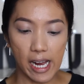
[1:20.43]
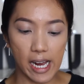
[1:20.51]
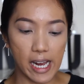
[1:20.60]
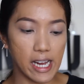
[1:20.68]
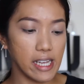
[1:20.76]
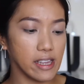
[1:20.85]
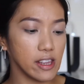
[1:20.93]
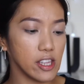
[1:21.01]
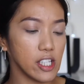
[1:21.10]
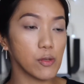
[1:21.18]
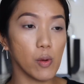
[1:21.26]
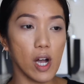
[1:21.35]
And
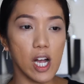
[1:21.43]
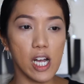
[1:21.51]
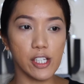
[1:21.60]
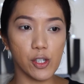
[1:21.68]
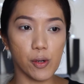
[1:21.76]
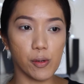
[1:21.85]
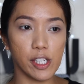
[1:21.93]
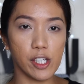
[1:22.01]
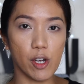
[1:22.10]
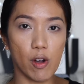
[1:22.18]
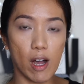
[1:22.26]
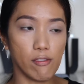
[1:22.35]
this one, you already
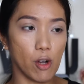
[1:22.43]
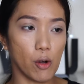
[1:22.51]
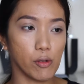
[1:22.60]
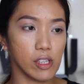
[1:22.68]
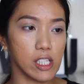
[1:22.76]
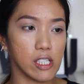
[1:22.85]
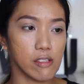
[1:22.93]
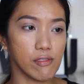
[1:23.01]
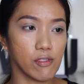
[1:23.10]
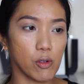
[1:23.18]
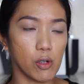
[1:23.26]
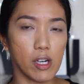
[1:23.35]
know, I've owned this
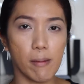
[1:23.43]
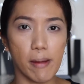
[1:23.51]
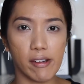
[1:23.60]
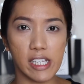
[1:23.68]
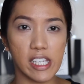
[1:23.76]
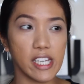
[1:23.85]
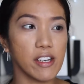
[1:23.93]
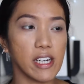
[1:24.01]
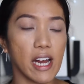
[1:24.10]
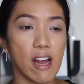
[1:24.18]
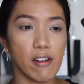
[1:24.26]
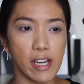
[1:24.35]
for about a year
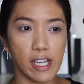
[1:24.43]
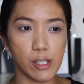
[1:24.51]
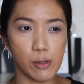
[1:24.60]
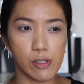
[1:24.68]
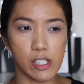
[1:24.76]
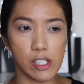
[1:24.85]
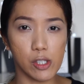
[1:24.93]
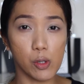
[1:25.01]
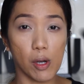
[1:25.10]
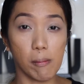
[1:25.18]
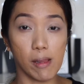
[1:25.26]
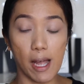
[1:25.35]
now and I use this
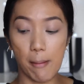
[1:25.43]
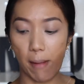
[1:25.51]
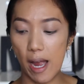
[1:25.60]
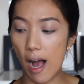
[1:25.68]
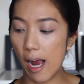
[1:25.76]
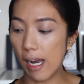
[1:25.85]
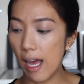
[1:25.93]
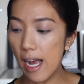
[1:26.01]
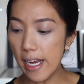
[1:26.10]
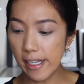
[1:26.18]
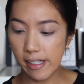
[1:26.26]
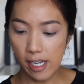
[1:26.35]
to apply my
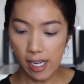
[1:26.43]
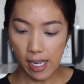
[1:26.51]
highlight.